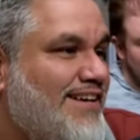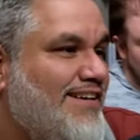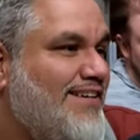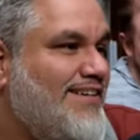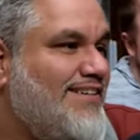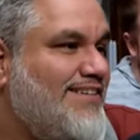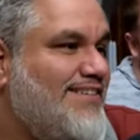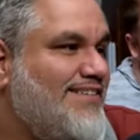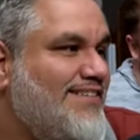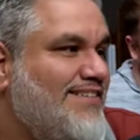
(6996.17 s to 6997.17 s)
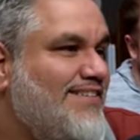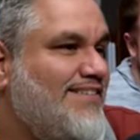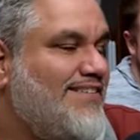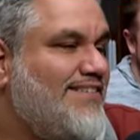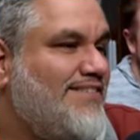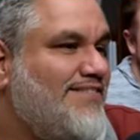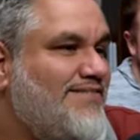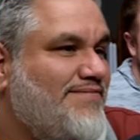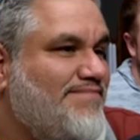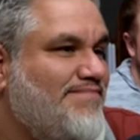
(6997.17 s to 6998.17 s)
you think they've ever drawn a thing that
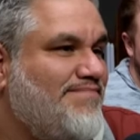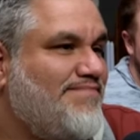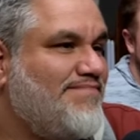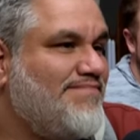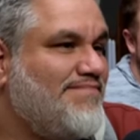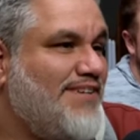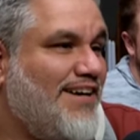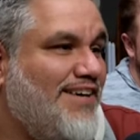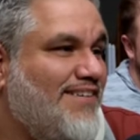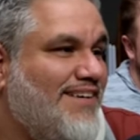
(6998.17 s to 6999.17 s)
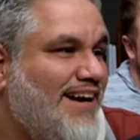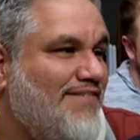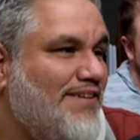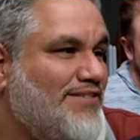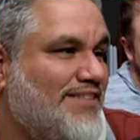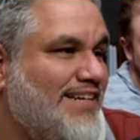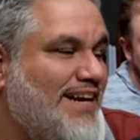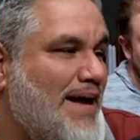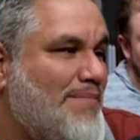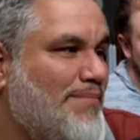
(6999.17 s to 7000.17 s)
wasn't gas? No, I've never seen it
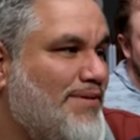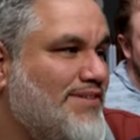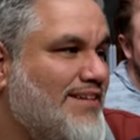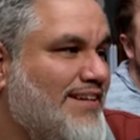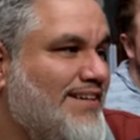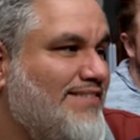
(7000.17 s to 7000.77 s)
happen personally.